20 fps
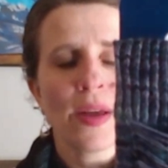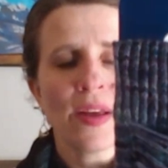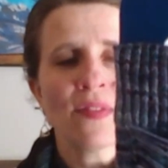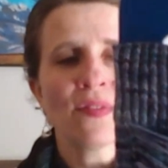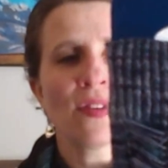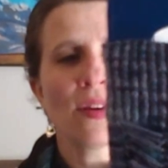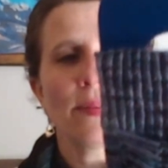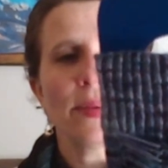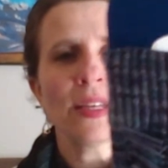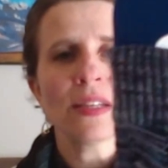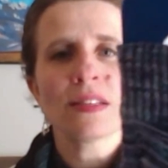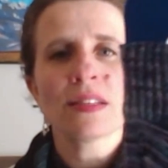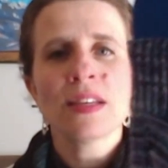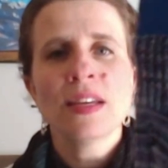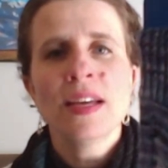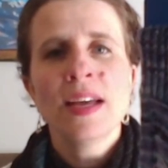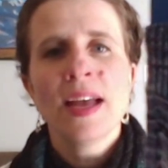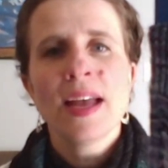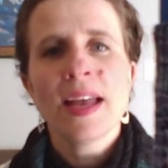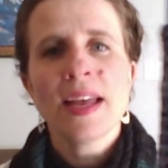from it.
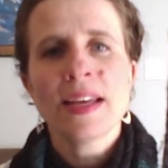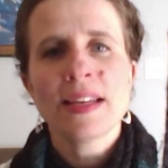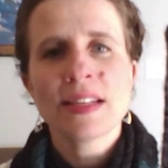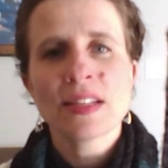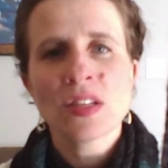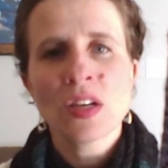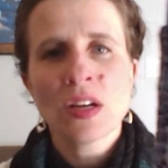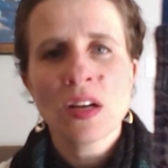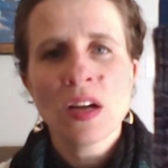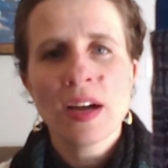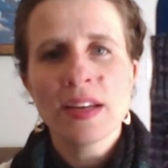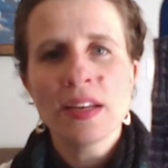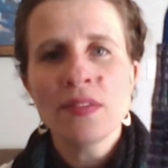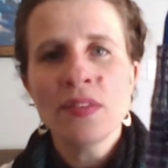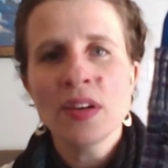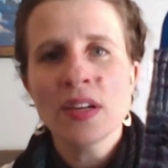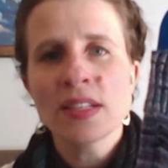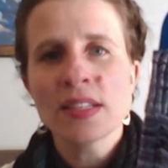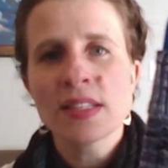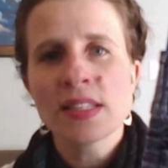And it's kind of
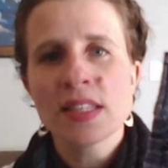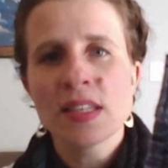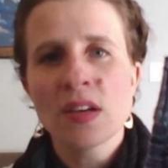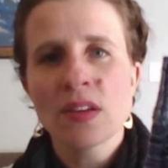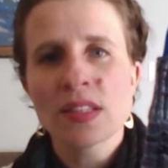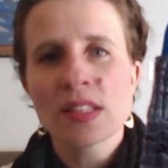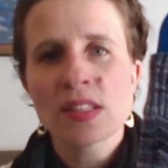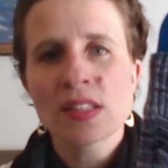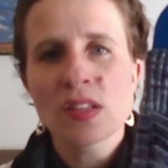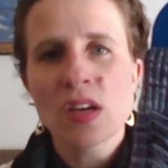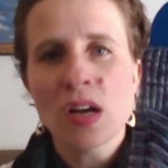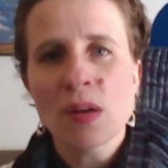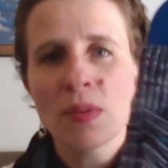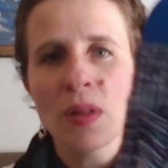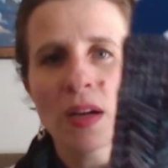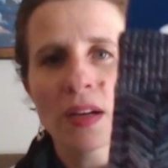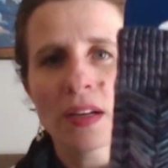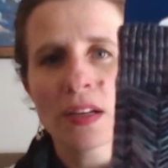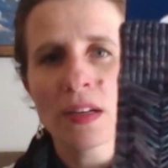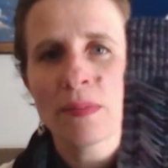hard to see on this sock
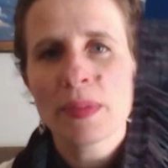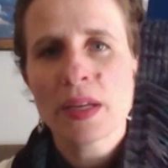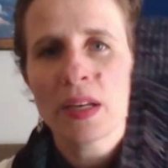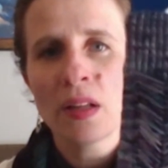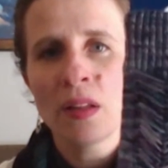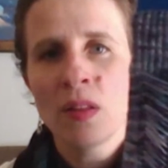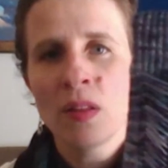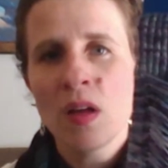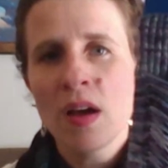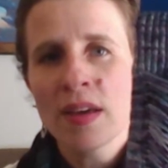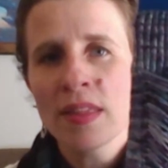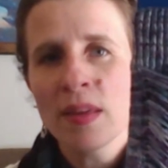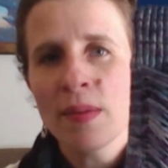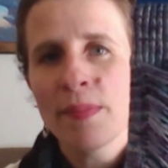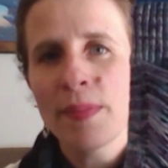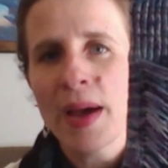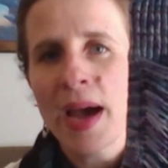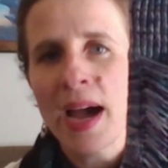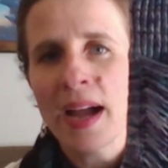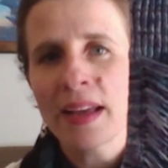blocker, but along the
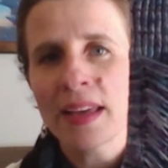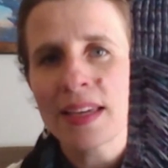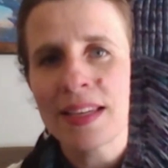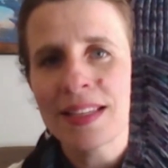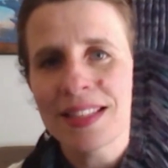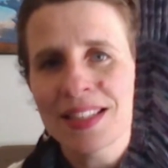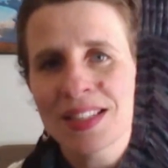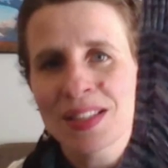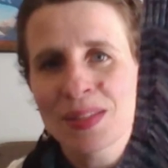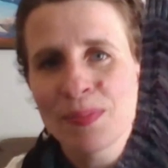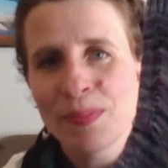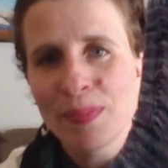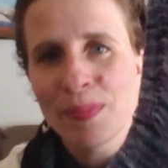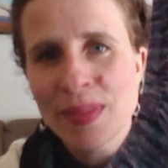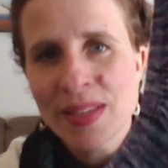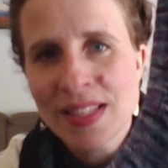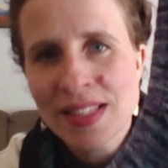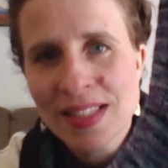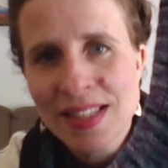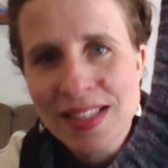back is
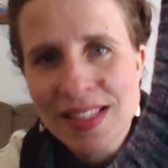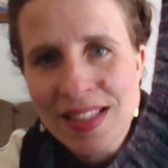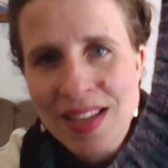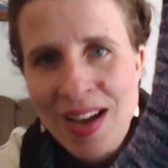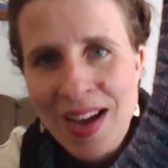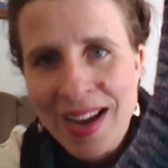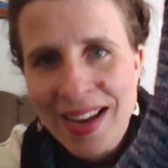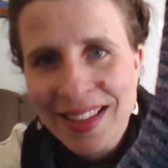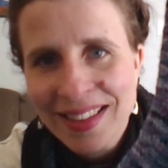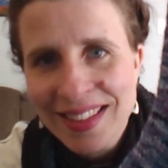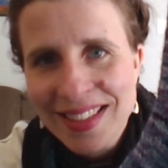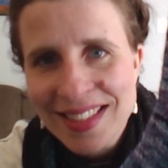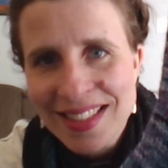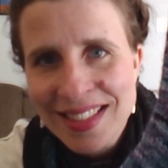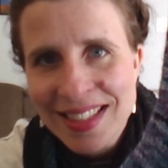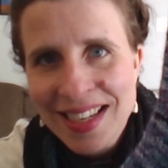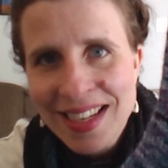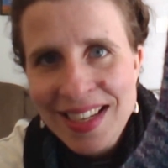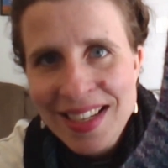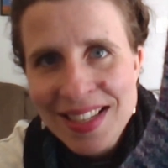this
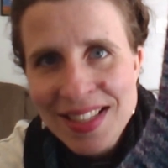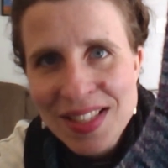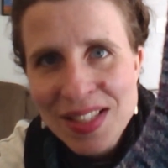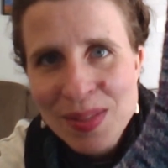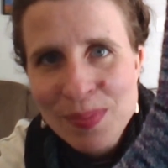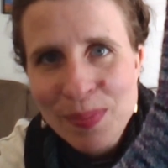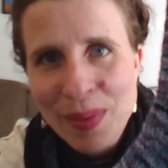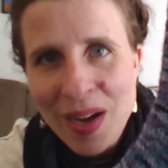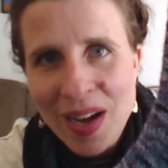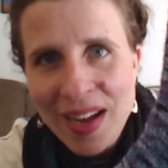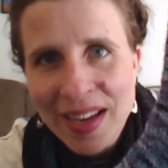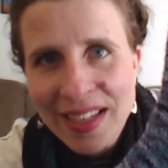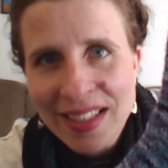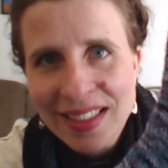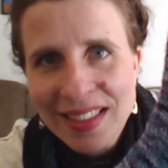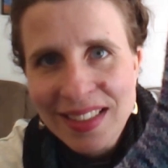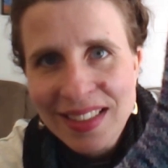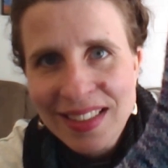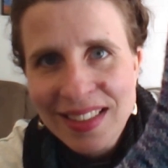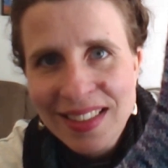eyelet
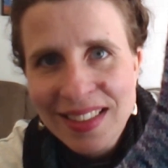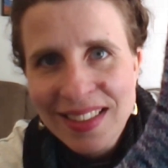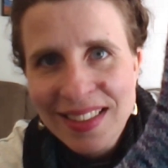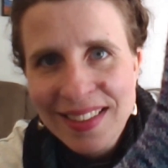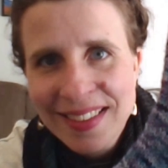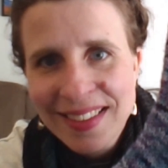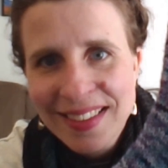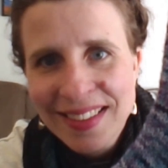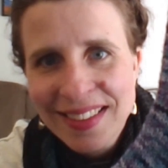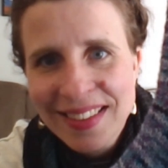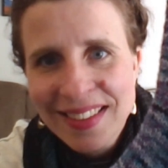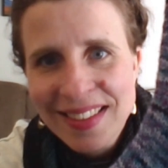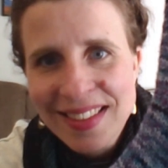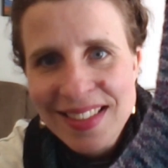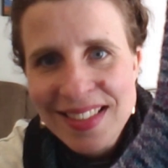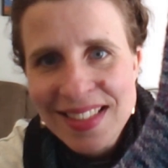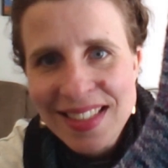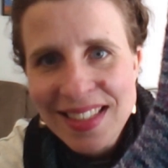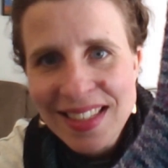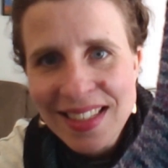spine.
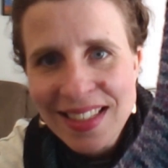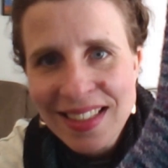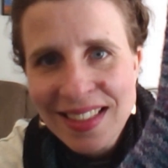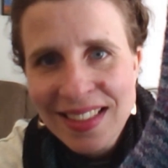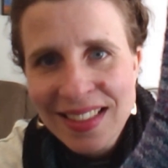See?